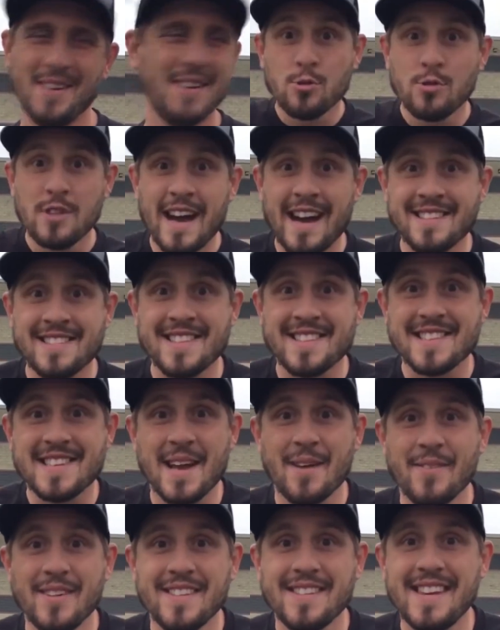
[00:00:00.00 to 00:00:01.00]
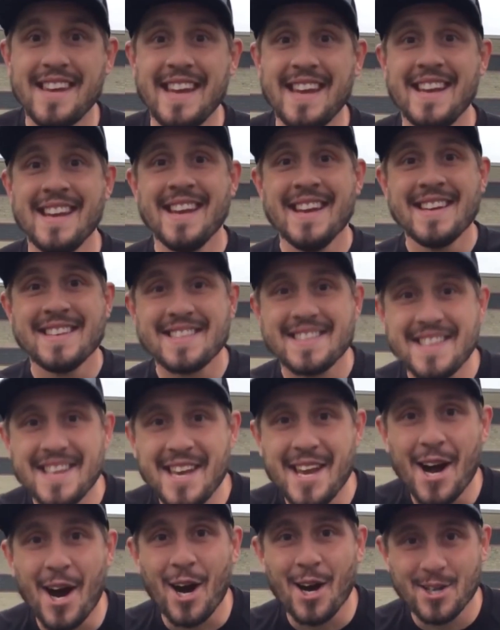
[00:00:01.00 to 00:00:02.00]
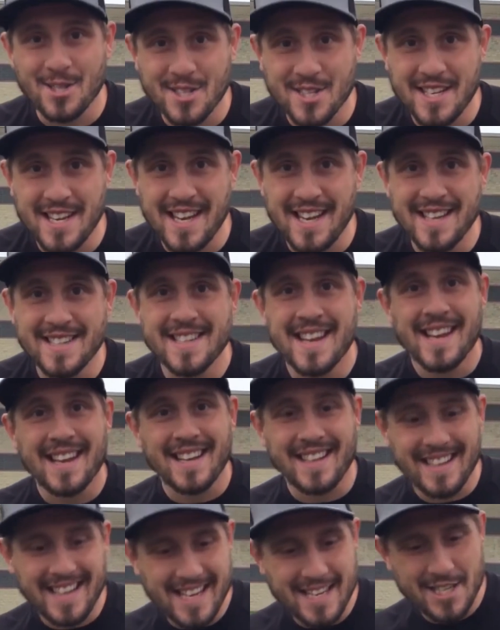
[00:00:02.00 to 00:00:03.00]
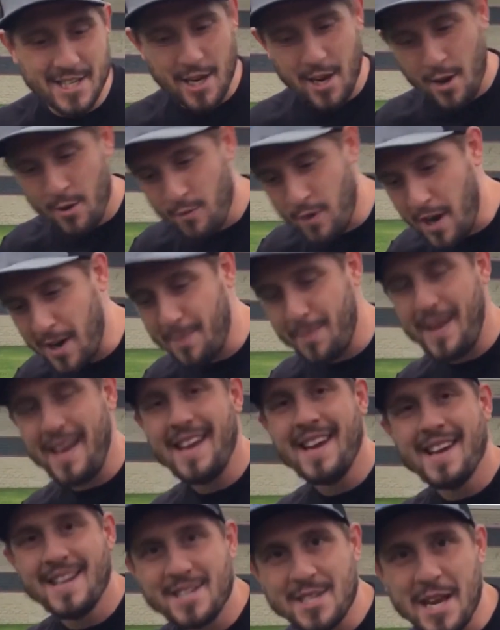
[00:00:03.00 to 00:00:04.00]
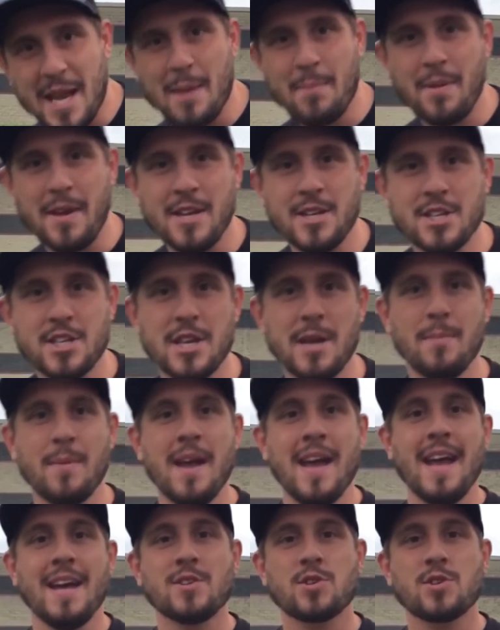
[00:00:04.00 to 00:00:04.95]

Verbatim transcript: 2017 CRC's Collegiate Rugby Championship